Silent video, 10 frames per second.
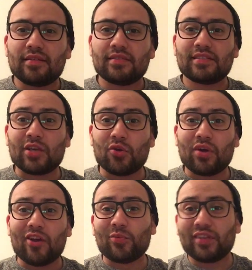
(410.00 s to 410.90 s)
So
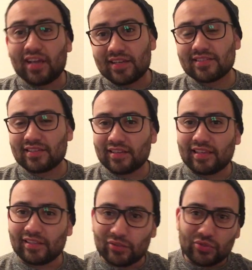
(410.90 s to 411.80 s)
I hope you guys like
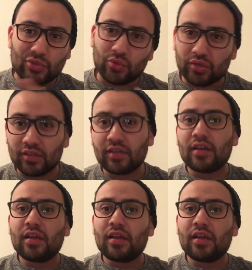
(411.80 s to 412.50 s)
that little tour.